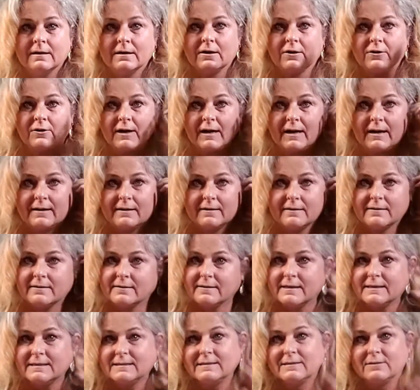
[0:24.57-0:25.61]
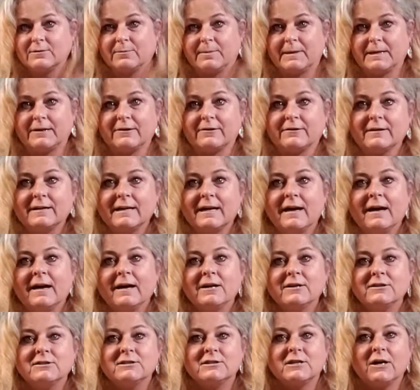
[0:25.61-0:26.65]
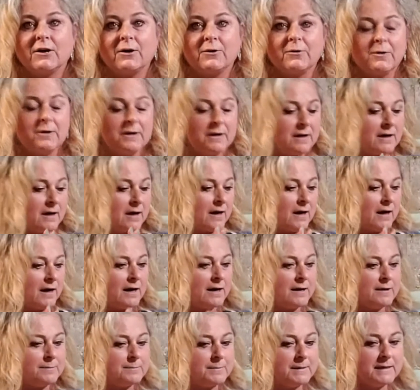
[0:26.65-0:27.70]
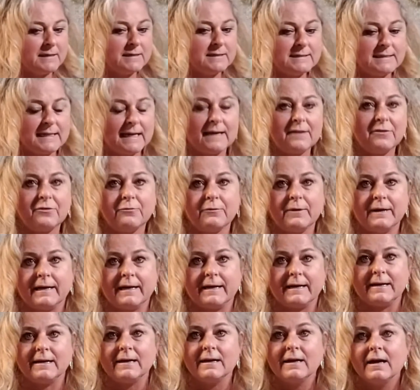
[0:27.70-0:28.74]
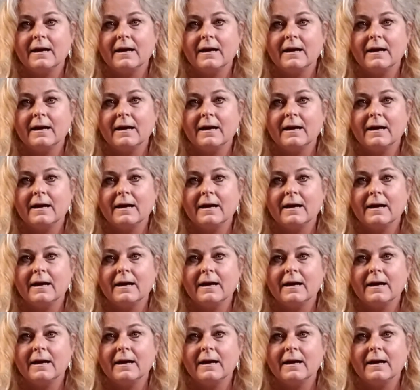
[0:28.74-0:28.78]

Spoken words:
Okay, that's a little better. So, day 3.